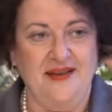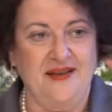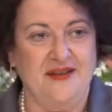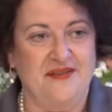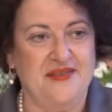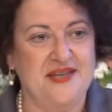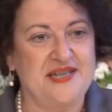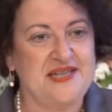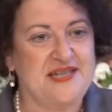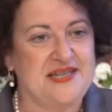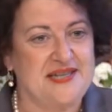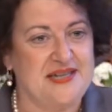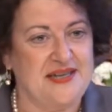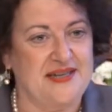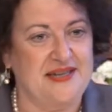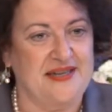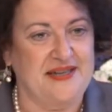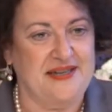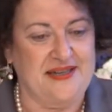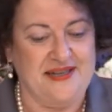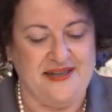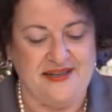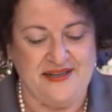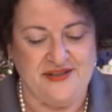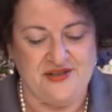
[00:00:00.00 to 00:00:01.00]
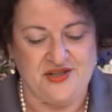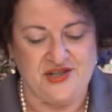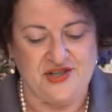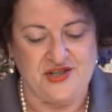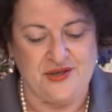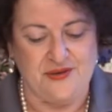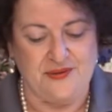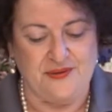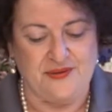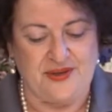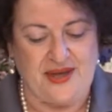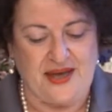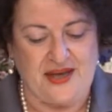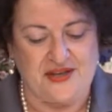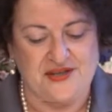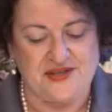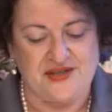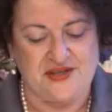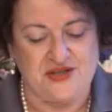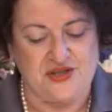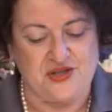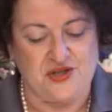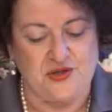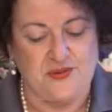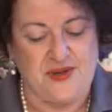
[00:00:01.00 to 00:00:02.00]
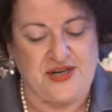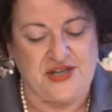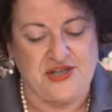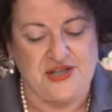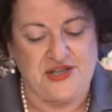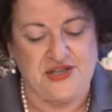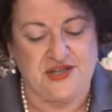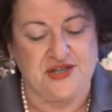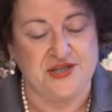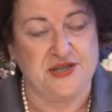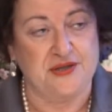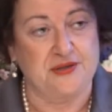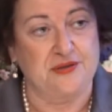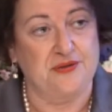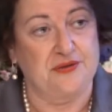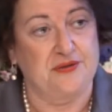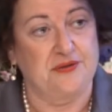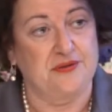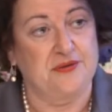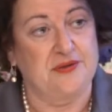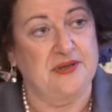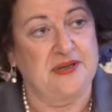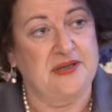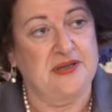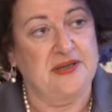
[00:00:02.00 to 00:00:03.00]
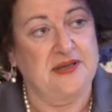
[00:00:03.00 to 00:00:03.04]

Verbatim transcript: this year, 2022,